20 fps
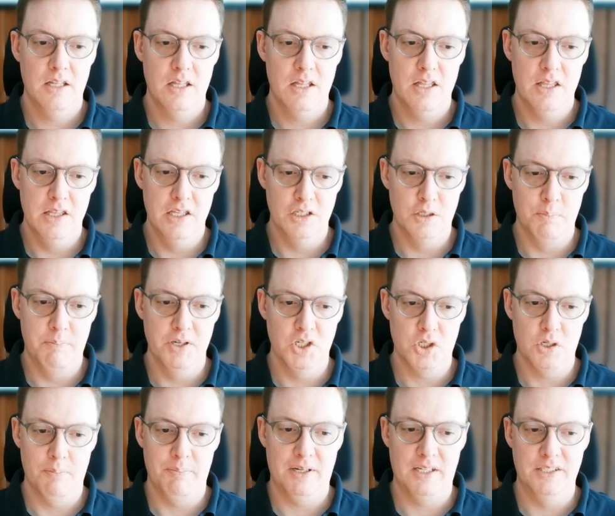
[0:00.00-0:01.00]
this
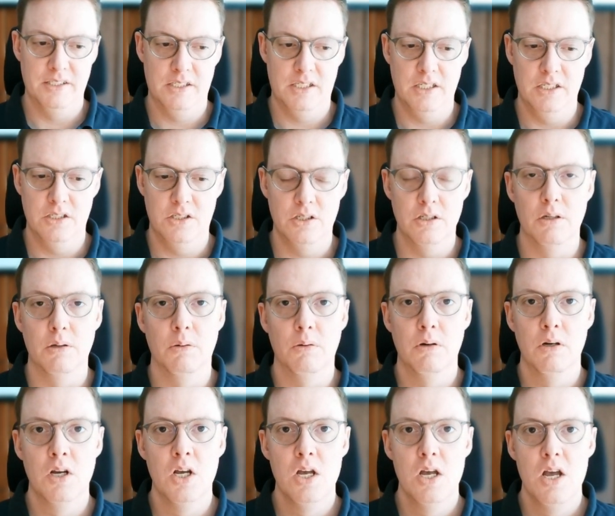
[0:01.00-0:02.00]
bishop on c2.
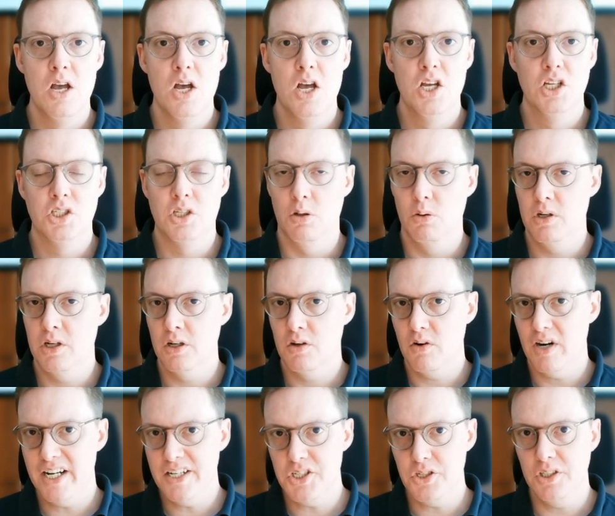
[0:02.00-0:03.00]
So
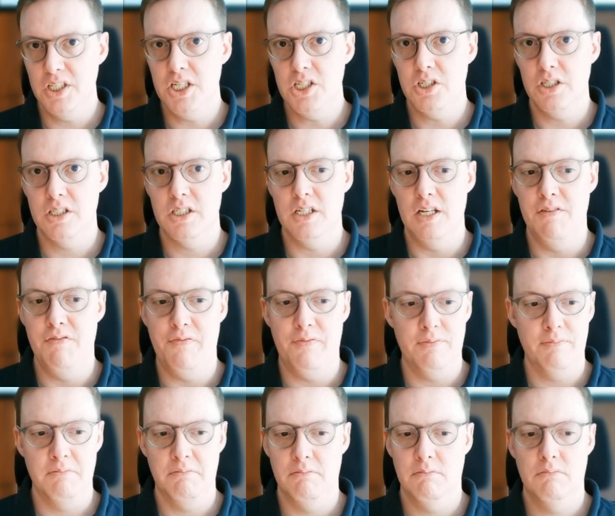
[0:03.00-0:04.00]
congratulations if
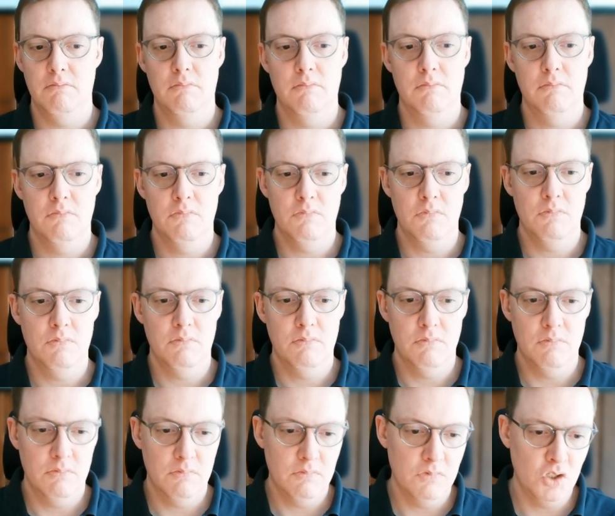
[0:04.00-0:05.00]

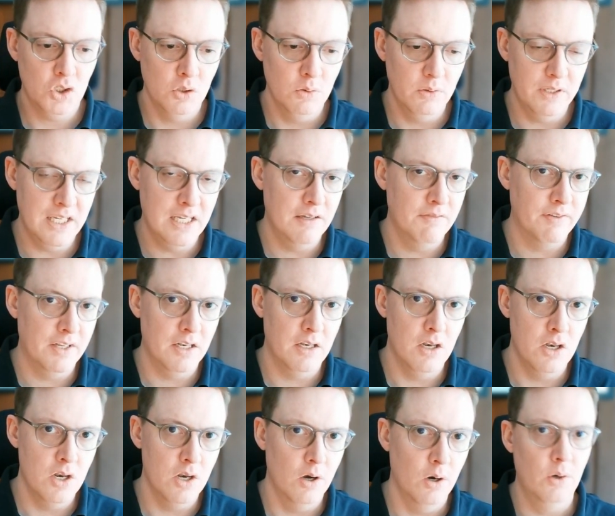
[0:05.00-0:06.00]
you
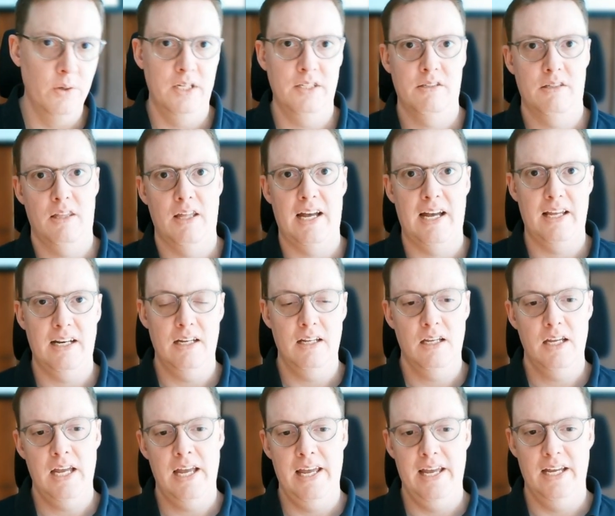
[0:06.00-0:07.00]
even noticed that
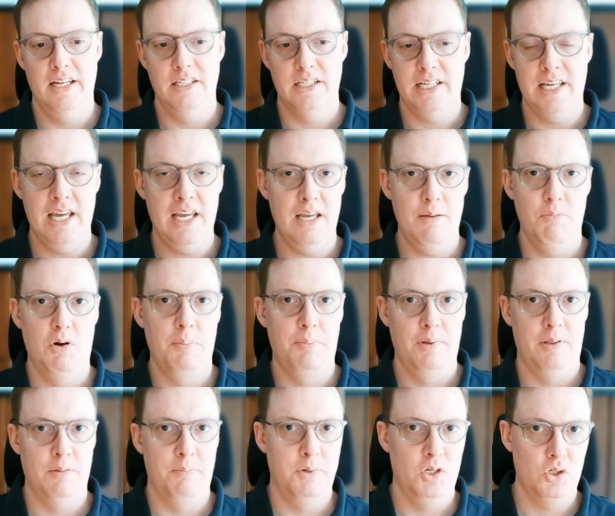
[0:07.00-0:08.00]
and came up with
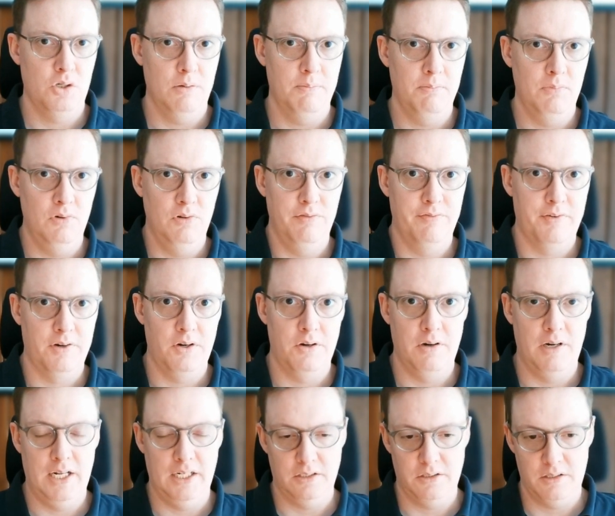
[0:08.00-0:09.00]
a bishop move for your
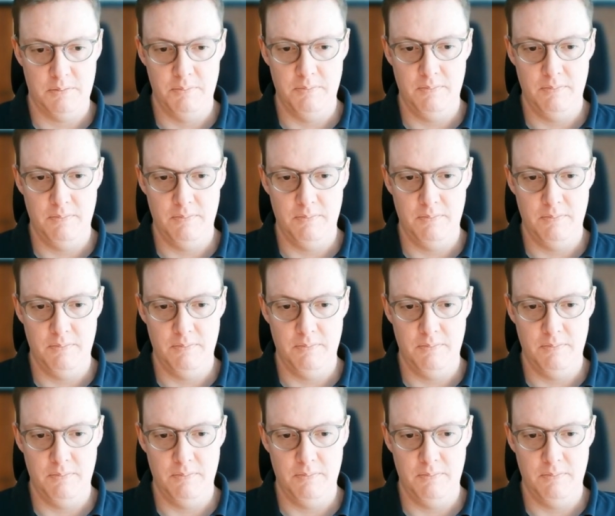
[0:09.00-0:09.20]
next